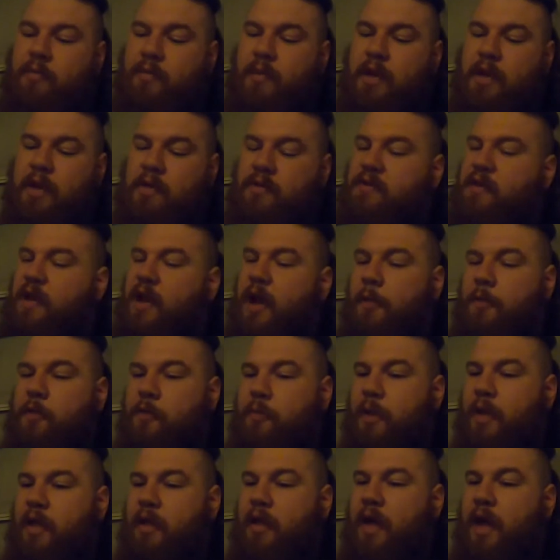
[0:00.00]
He's helped
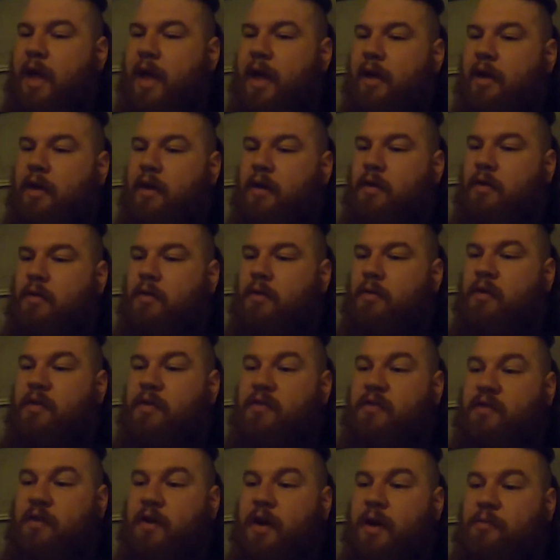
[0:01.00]
me with
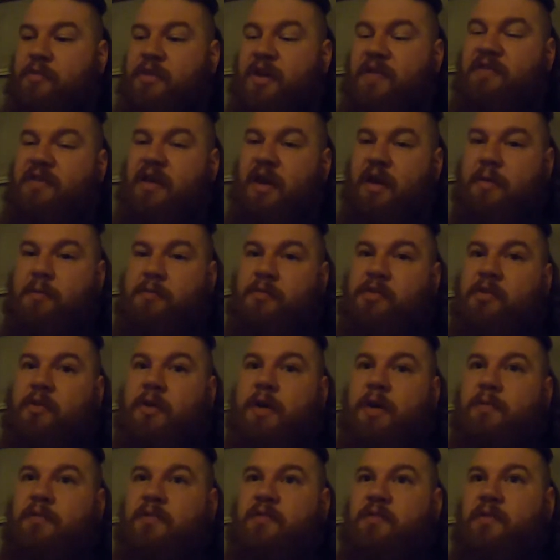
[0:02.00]
scripts. I've sent him
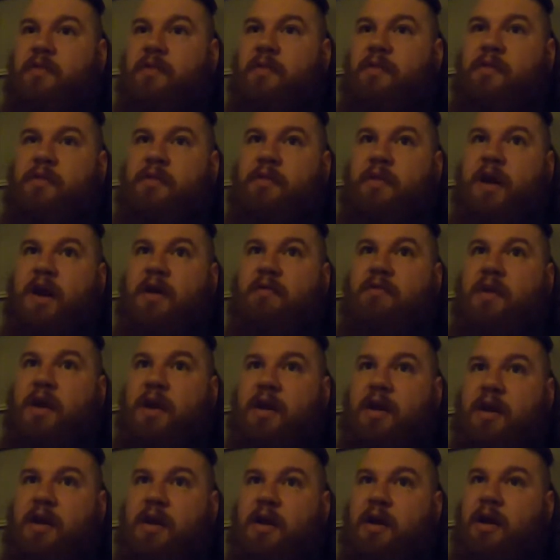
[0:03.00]
scripts that I've
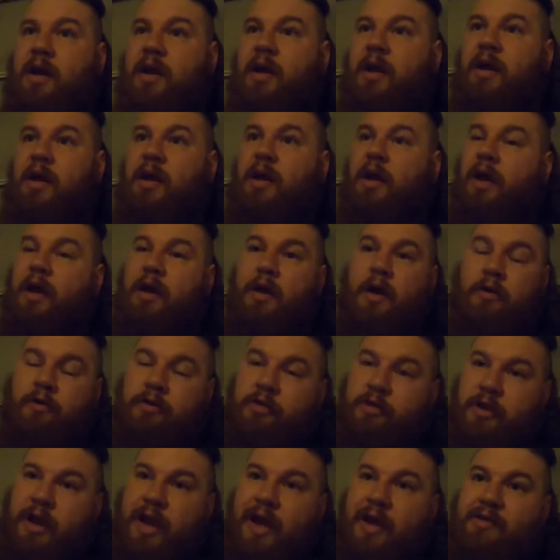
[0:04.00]
written, and
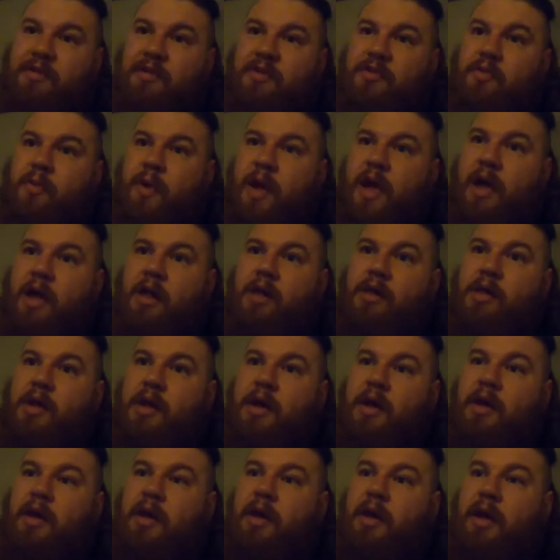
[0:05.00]
Ocean has as well.
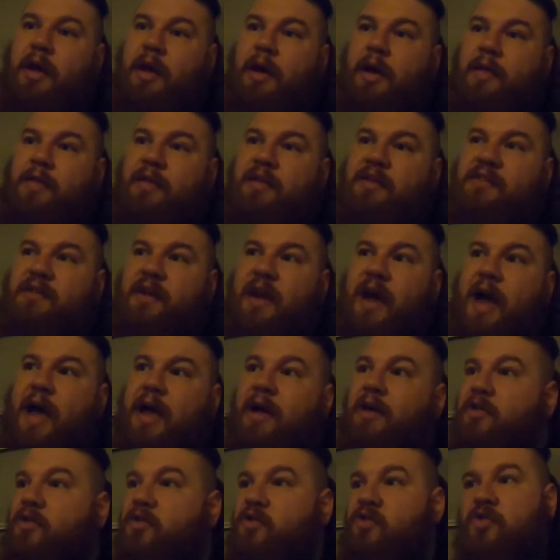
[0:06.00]
And this
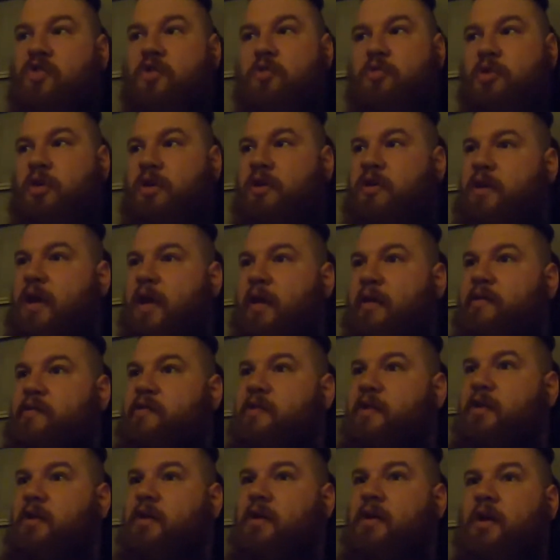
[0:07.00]
guy is super
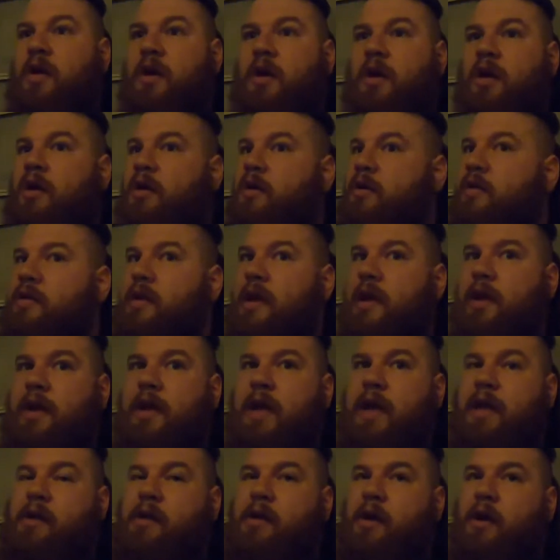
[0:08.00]
intelligent,
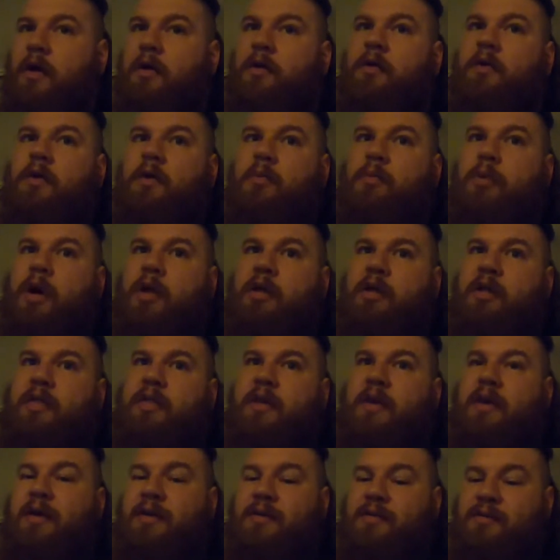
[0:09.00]
dedicated, hardcore
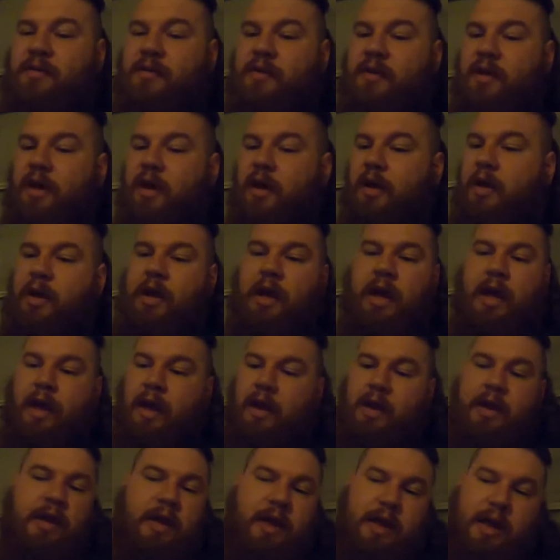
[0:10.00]
polytheist,
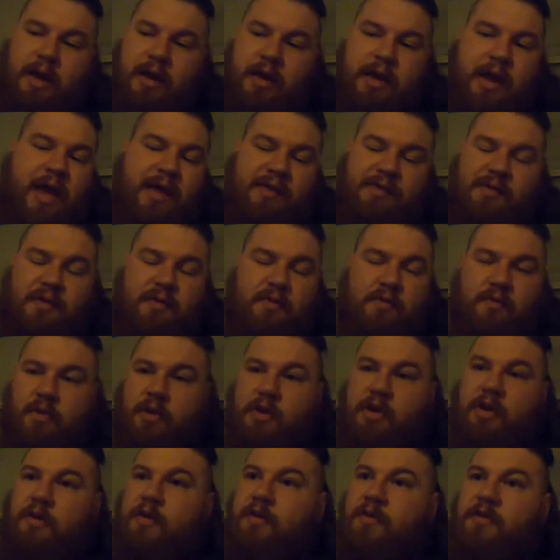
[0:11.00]
and he hasn't
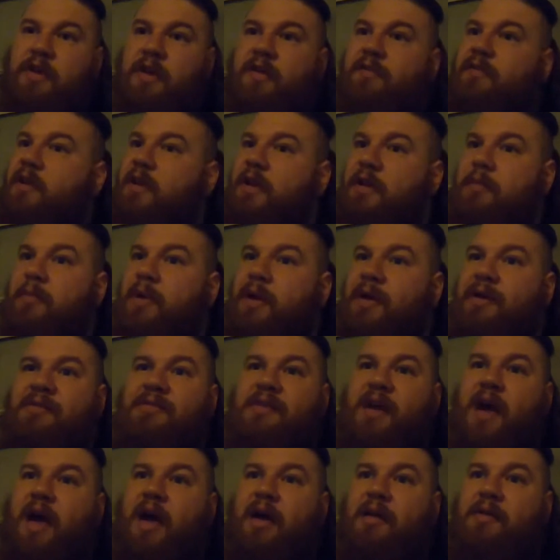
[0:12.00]
really received any big
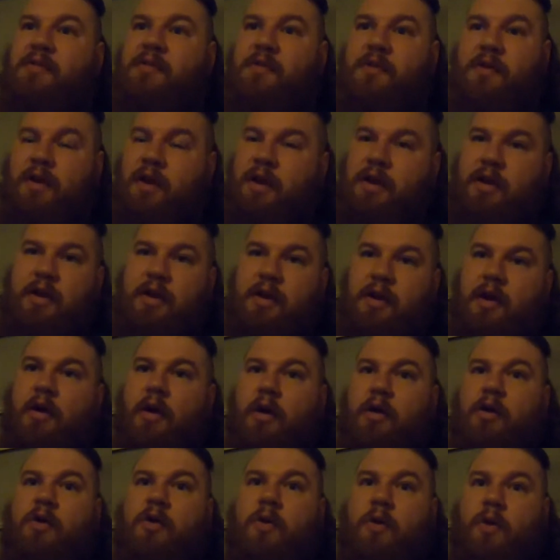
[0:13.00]
signs or any
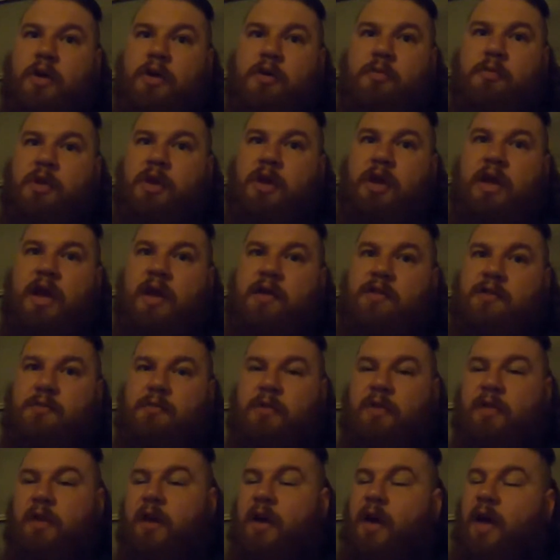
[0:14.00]
hardcore communication
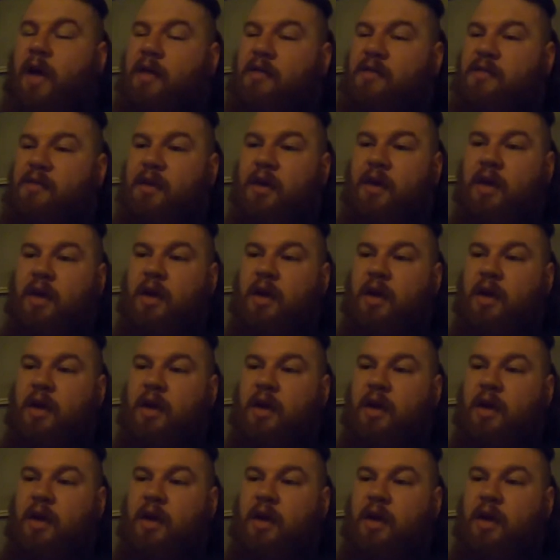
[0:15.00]
with the gods.